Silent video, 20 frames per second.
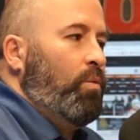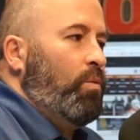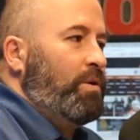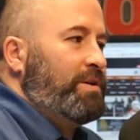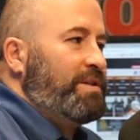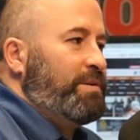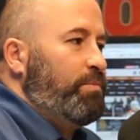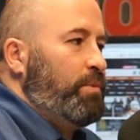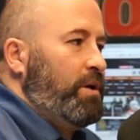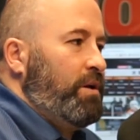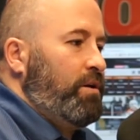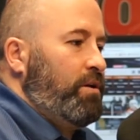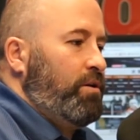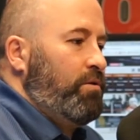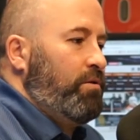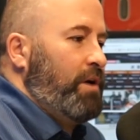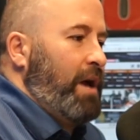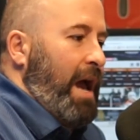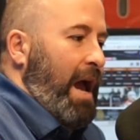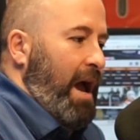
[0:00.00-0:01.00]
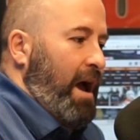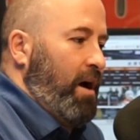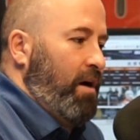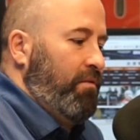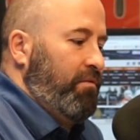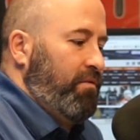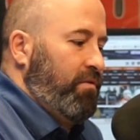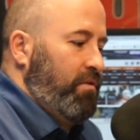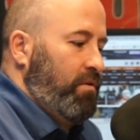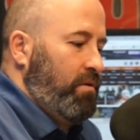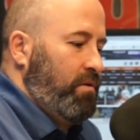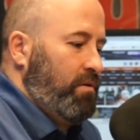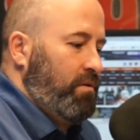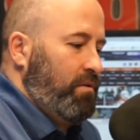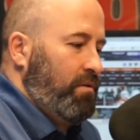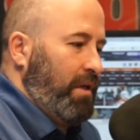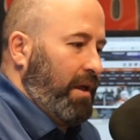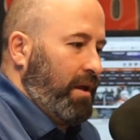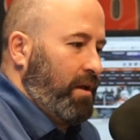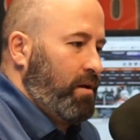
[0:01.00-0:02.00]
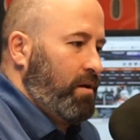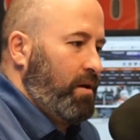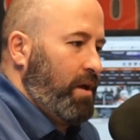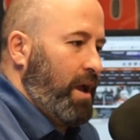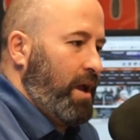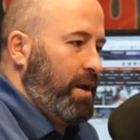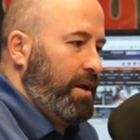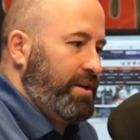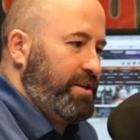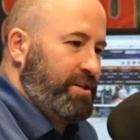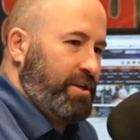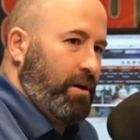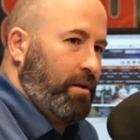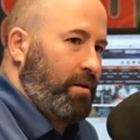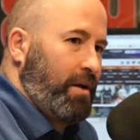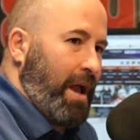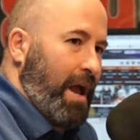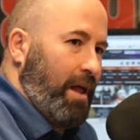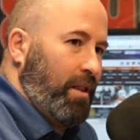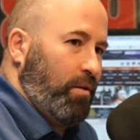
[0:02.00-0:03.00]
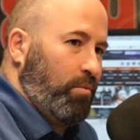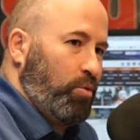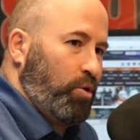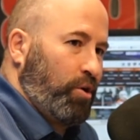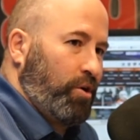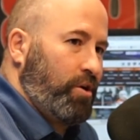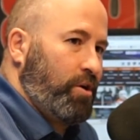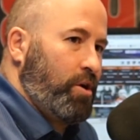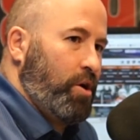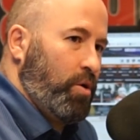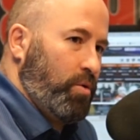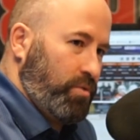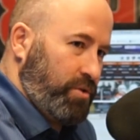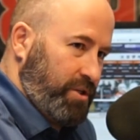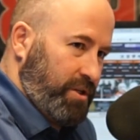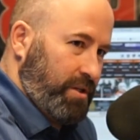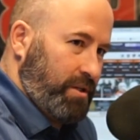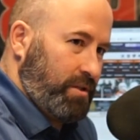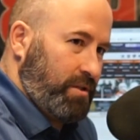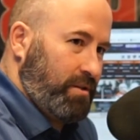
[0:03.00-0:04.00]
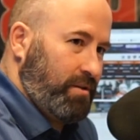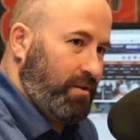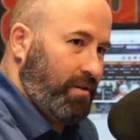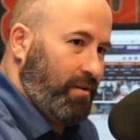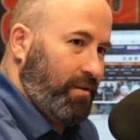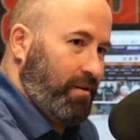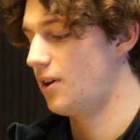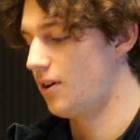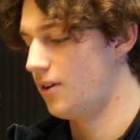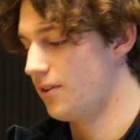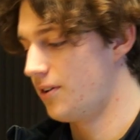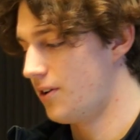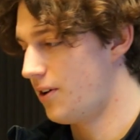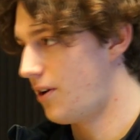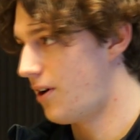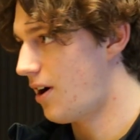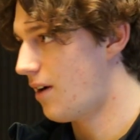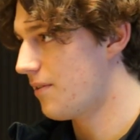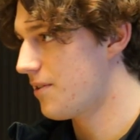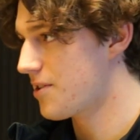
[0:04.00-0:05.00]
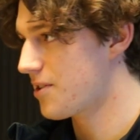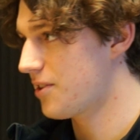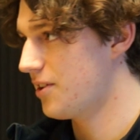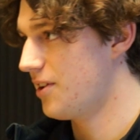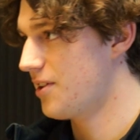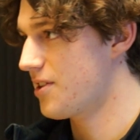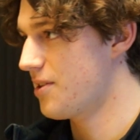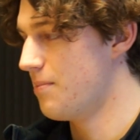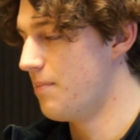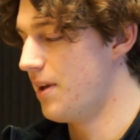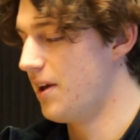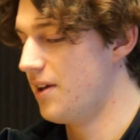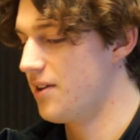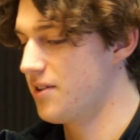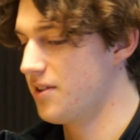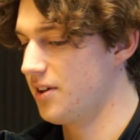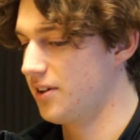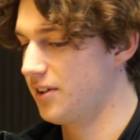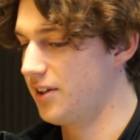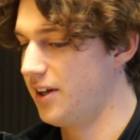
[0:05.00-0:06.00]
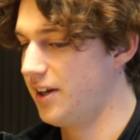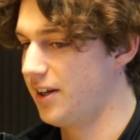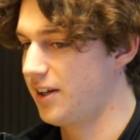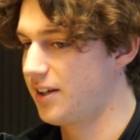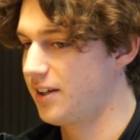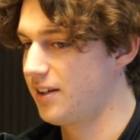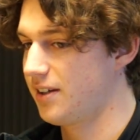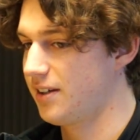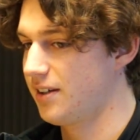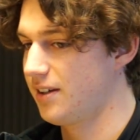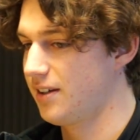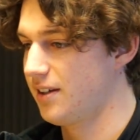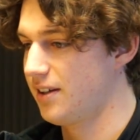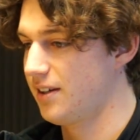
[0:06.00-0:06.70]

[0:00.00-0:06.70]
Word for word: What does it mean to you to have like NHL caliber coaches? Oh no, obviously it's amazing. Like